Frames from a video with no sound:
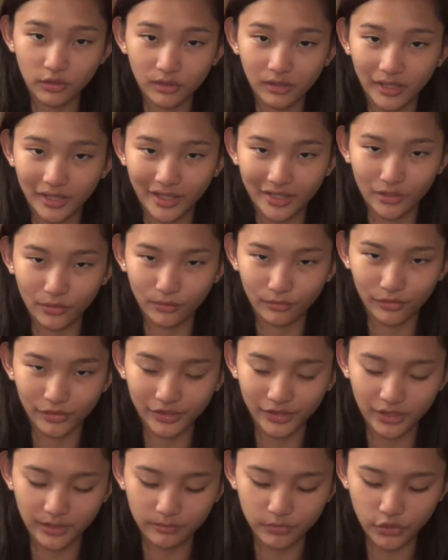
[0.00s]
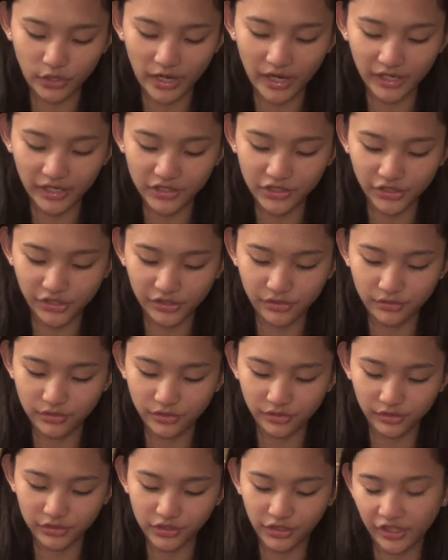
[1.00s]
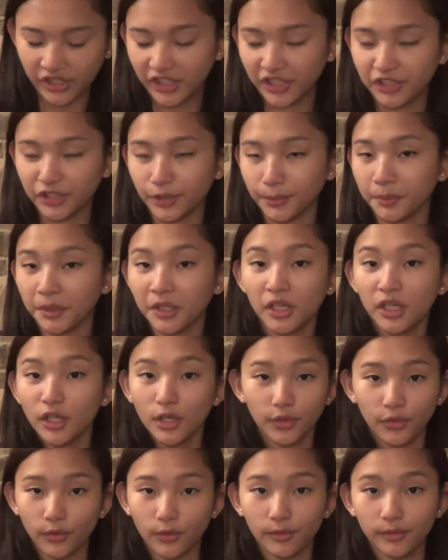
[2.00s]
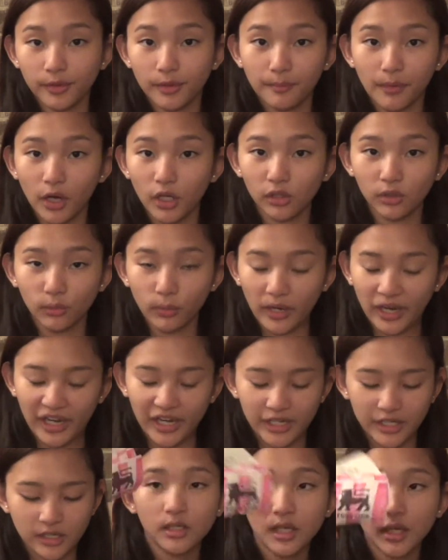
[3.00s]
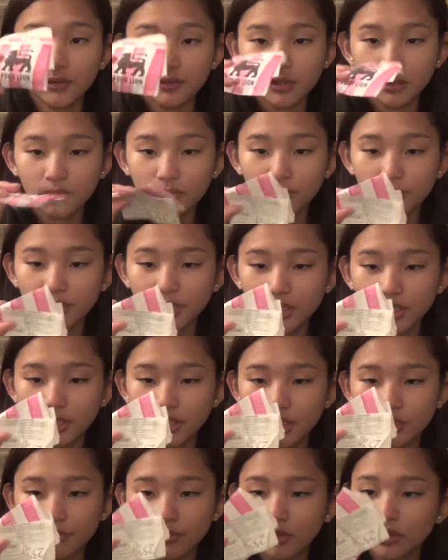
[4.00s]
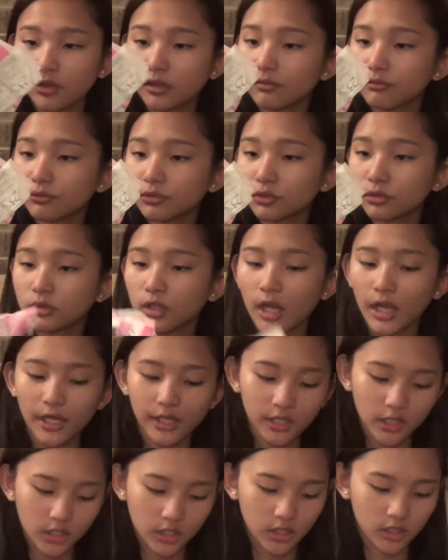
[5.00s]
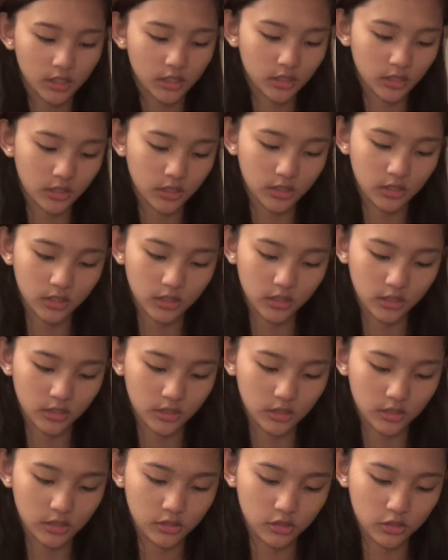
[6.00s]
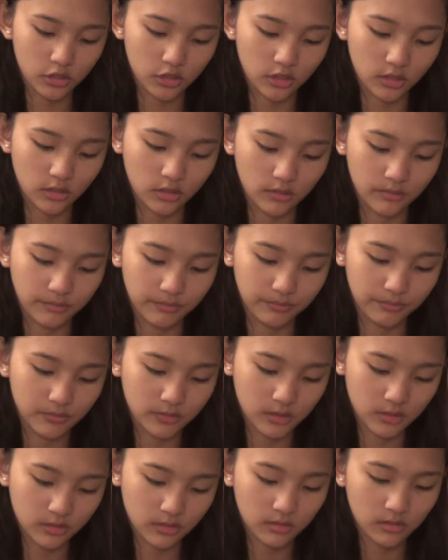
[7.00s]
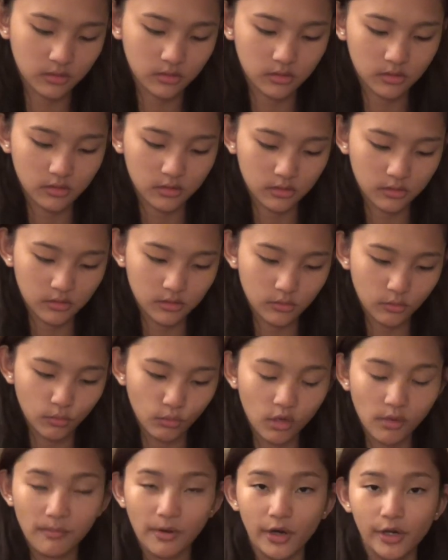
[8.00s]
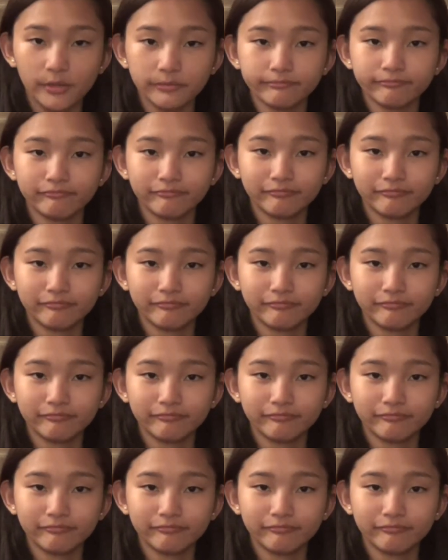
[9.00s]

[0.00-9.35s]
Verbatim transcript: Like I don't really keep track. I just usually just end up throwing them all away. Yeah, some receipts from Food Lion and um, Walmart.